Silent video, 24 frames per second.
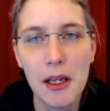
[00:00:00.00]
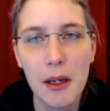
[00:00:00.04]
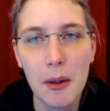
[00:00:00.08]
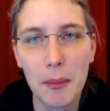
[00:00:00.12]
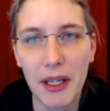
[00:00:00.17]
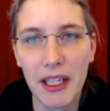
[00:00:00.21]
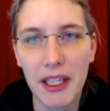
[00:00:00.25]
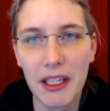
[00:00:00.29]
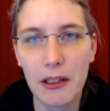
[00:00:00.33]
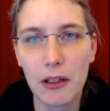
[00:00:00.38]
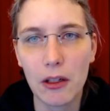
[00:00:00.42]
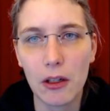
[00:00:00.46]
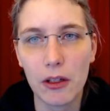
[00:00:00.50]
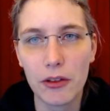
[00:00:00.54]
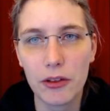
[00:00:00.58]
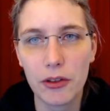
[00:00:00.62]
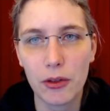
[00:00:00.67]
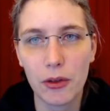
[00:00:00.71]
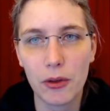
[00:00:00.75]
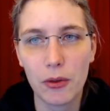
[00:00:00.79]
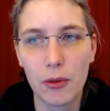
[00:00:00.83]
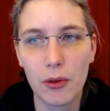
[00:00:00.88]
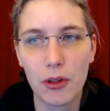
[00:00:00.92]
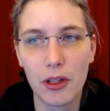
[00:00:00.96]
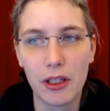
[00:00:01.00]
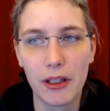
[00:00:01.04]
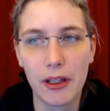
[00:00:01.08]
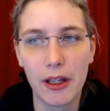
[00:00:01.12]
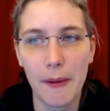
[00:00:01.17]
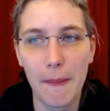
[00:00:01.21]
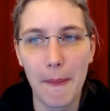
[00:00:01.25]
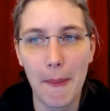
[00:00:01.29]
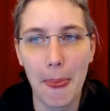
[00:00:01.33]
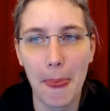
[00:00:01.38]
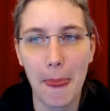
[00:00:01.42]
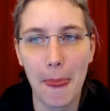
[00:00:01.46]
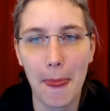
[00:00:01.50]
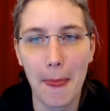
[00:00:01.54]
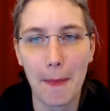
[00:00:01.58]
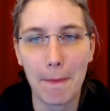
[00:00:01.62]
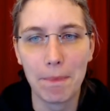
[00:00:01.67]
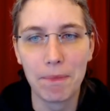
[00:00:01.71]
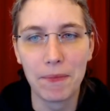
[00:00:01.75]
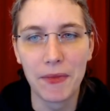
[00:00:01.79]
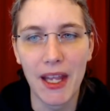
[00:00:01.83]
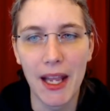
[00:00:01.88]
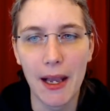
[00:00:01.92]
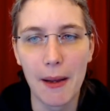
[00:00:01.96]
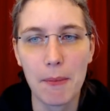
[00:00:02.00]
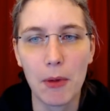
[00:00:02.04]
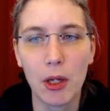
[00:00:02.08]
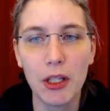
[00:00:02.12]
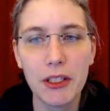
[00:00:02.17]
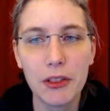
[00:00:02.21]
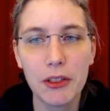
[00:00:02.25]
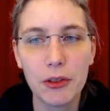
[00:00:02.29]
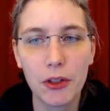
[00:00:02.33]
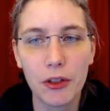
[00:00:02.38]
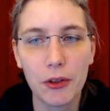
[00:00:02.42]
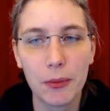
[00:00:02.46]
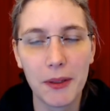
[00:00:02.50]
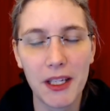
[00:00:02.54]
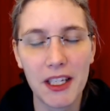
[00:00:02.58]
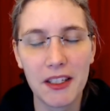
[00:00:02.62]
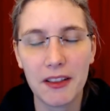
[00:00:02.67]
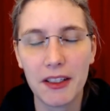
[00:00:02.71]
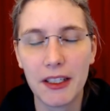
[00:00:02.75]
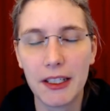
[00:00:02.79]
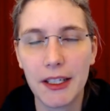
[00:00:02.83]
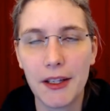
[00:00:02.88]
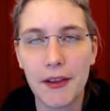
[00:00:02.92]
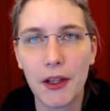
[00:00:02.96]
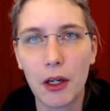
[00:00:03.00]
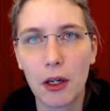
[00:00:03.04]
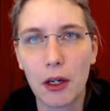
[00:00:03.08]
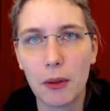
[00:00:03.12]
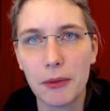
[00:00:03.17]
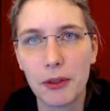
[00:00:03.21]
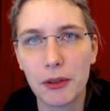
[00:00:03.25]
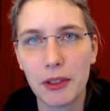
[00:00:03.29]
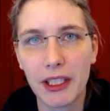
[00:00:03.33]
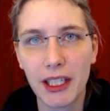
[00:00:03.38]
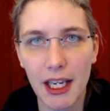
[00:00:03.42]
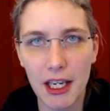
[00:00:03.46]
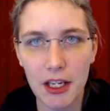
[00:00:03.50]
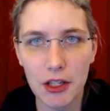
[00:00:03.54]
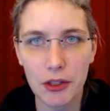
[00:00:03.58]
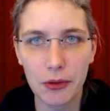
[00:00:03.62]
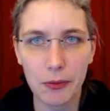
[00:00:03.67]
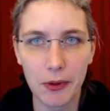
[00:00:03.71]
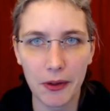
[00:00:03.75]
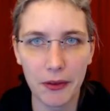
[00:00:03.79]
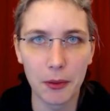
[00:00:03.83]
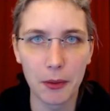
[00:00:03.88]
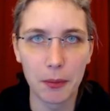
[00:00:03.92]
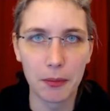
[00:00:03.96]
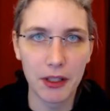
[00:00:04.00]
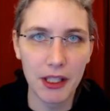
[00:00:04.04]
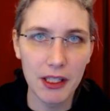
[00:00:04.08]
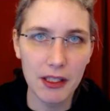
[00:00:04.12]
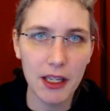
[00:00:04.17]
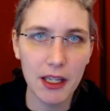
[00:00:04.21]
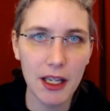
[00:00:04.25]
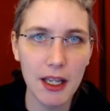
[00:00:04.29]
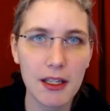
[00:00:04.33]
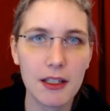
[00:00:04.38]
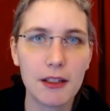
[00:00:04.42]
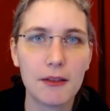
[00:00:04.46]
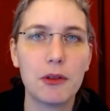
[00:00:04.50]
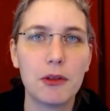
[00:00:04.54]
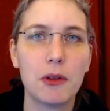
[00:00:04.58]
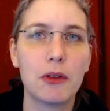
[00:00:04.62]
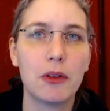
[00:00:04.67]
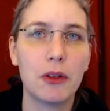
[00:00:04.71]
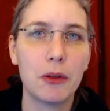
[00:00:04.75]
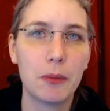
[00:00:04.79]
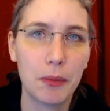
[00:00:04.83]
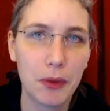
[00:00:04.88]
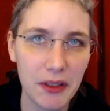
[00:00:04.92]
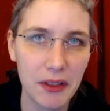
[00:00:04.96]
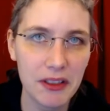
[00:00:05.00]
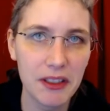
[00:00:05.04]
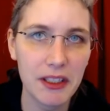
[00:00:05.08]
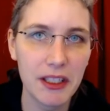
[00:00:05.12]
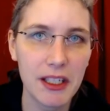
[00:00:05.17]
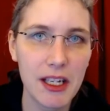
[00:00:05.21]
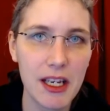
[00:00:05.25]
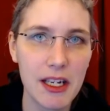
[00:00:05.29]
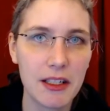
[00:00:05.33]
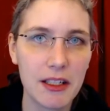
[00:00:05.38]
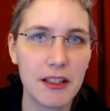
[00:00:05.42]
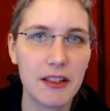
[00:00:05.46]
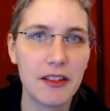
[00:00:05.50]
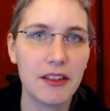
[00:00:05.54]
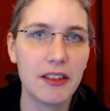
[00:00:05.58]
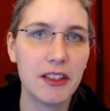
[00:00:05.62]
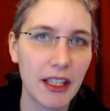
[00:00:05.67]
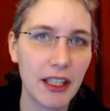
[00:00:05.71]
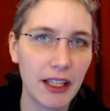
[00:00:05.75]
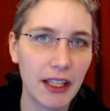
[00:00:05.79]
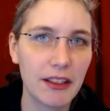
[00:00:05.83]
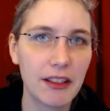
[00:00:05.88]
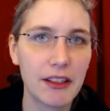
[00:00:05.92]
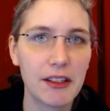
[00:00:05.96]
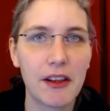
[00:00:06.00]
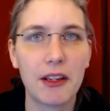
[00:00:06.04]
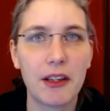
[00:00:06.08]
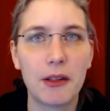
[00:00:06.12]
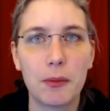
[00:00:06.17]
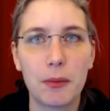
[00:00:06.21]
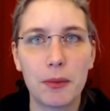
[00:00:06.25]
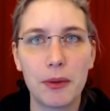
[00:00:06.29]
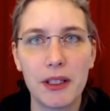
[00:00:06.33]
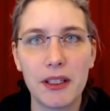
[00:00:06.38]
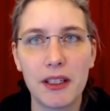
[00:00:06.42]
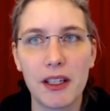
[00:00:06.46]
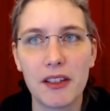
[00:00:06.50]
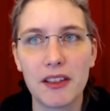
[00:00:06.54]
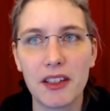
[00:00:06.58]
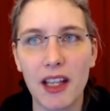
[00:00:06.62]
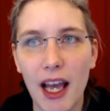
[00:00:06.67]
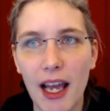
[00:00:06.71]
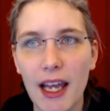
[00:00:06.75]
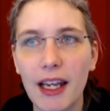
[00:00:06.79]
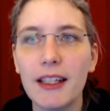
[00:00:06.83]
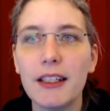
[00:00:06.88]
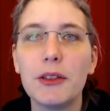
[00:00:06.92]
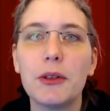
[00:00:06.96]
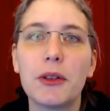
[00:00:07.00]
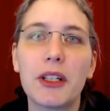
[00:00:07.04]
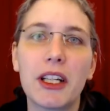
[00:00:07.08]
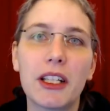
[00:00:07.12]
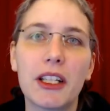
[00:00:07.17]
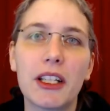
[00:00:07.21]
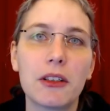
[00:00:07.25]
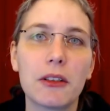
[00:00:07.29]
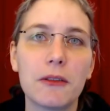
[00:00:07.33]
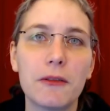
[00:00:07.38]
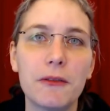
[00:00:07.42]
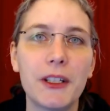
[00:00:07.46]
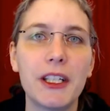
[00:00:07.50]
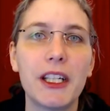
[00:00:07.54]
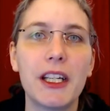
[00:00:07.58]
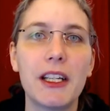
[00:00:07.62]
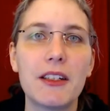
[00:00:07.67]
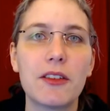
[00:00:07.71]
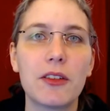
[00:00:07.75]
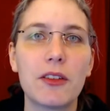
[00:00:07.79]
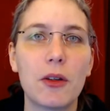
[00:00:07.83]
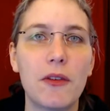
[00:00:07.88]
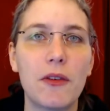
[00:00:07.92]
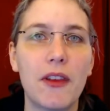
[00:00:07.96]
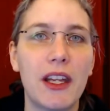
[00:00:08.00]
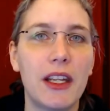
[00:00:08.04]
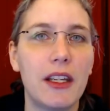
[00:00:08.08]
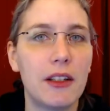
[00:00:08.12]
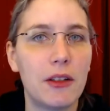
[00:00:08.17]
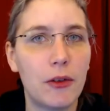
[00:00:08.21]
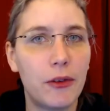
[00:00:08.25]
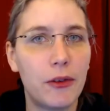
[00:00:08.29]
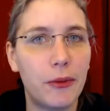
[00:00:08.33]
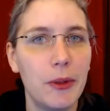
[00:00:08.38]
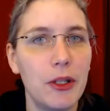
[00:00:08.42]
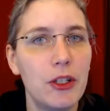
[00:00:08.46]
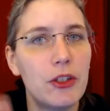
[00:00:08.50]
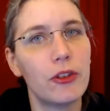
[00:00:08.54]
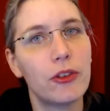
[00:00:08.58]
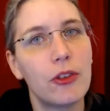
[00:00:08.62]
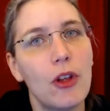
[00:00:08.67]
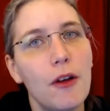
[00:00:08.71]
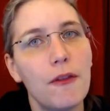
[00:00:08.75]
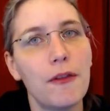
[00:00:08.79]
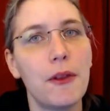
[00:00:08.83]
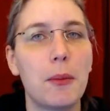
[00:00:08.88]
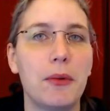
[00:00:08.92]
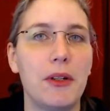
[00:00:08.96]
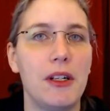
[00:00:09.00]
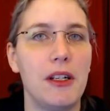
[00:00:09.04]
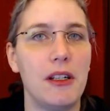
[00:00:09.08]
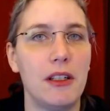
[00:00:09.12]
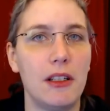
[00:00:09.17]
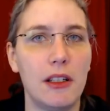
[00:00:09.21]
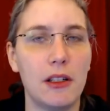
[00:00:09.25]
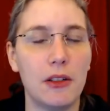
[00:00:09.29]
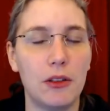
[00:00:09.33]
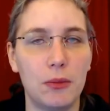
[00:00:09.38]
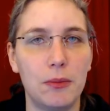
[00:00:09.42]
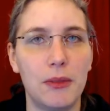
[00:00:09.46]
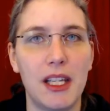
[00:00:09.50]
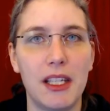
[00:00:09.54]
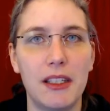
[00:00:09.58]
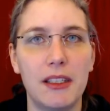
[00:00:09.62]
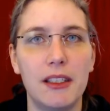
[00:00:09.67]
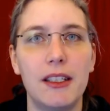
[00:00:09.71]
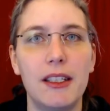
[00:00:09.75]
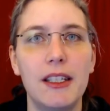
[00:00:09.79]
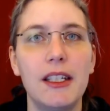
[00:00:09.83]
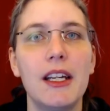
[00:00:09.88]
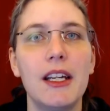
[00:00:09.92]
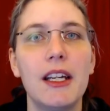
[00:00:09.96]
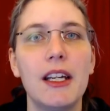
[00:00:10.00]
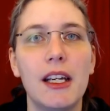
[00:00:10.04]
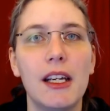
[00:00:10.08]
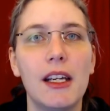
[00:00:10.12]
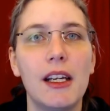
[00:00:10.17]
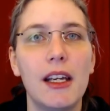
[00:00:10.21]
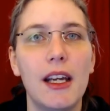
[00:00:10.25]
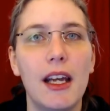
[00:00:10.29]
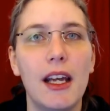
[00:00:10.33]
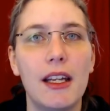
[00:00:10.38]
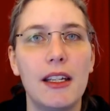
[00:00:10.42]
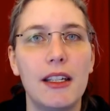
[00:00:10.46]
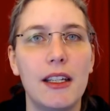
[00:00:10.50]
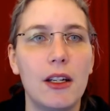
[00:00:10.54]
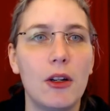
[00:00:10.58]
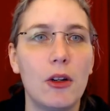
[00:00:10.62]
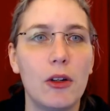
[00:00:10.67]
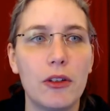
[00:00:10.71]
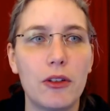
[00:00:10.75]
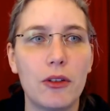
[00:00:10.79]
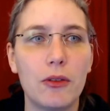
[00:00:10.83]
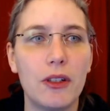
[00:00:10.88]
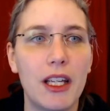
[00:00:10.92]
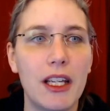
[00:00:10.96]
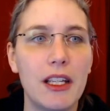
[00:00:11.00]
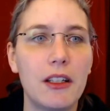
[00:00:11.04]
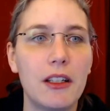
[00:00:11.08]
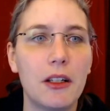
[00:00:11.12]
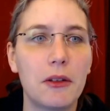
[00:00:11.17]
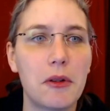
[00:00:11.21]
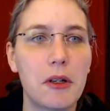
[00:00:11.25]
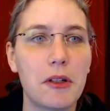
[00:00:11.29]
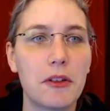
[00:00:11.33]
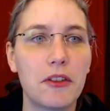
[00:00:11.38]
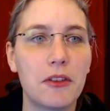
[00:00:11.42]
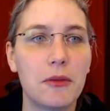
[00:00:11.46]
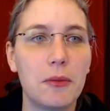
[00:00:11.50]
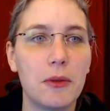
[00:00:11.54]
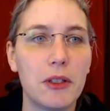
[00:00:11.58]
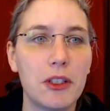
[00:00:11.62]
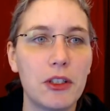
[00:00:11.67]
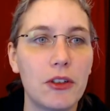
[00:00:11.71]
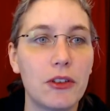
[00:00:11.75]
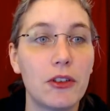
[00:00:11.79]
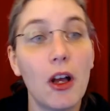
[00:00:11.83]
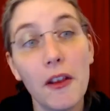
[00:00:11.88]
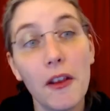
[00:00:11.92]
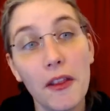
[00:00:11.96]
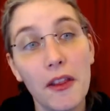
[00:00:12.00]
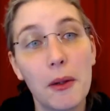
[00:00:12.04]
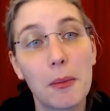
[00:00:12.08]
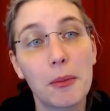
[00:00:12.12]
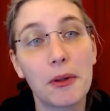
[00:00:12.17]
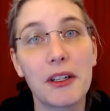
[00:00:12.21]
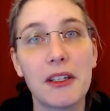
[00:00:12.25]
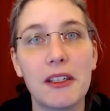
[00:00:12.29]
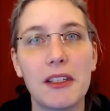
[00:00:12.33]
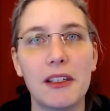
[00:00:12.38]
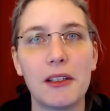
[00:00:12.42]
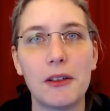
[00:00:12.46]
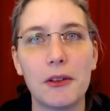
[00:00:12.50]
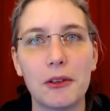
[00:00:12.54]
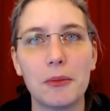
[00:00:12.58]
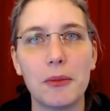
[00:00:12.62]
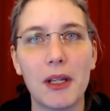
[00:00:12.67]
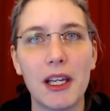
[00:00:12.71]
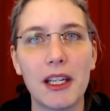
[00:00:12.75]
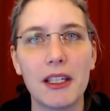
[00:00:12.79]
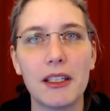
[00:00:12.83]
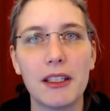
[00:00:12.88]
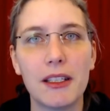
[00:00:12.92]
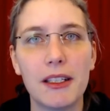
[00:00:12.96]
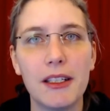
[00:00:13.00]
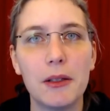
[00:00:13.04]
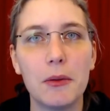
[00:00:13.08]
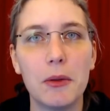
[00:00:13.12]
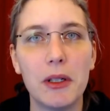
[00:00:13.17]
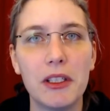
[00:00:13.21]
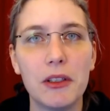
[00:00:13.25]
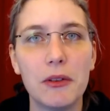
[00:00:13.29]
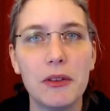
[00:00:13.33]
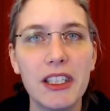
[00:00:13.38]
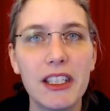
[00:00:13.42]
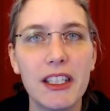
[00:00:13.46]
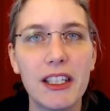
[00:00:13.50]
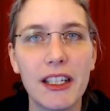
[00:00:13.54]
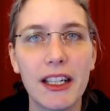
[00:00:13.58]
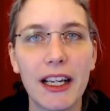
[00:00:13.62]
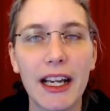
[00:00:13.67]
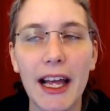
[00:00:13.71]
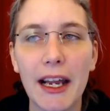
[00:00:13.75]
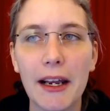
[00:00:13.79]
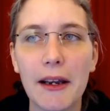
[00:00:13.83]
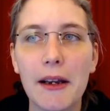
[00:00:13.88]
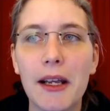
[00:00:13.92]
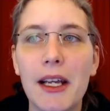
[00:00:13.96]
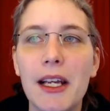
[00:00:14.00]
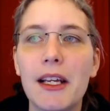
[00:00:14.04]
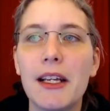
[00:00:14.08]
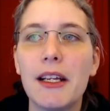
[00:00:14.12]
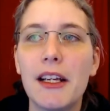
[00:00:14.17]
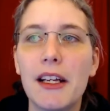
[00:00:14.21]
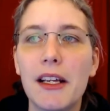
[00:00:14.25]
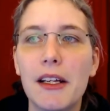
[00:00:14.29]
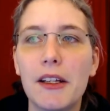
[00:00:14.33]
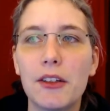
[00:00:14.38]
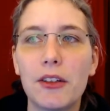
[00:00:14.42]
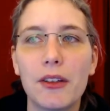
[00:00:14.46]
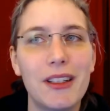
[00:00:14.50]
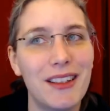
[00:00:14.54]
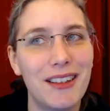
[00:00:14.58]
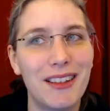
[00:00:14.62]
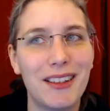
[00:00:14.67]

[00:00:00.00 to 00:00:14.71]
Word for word: but it also uh, um, yeah monitors basically the communication with the printer and if you're not printing and it is detecting that the printer is idle you can configure it so that it switches off the printer automatically and then also later on switches on the printer automatically when you need it again so this is